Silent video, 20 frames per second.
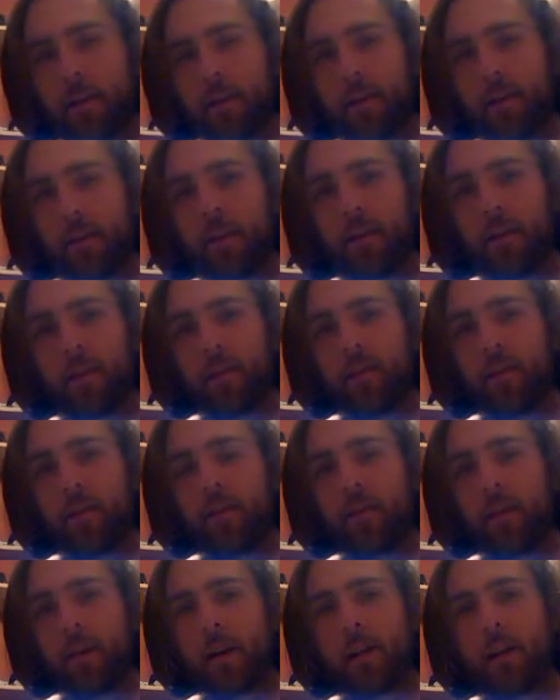I think I'll leave it
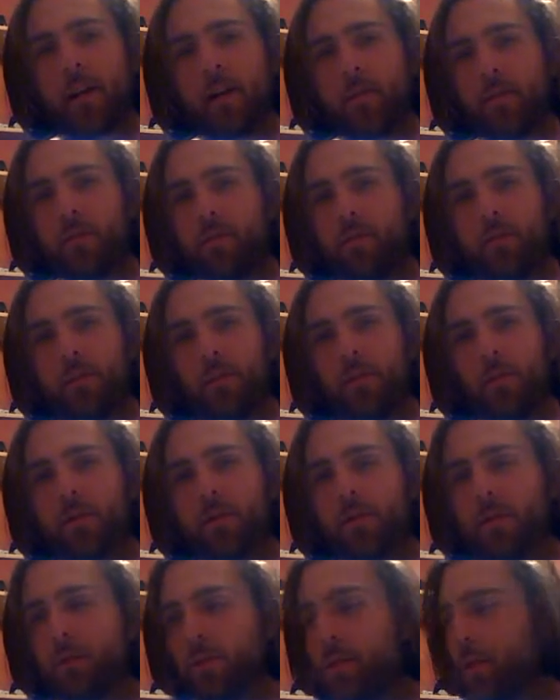with that little
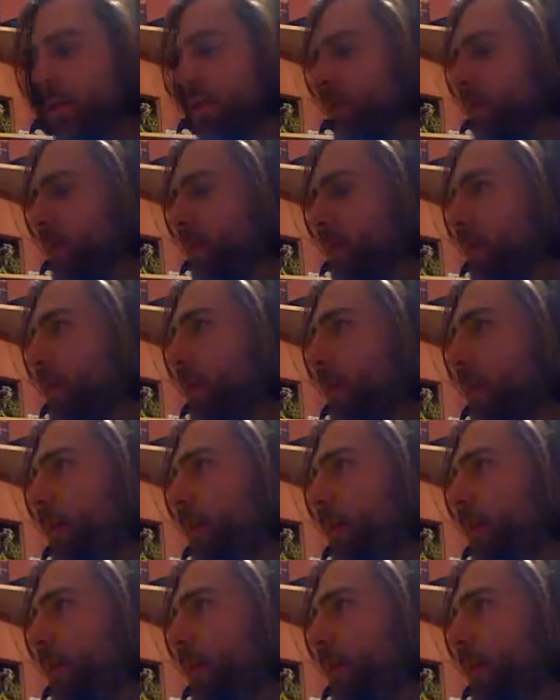beautiful piece.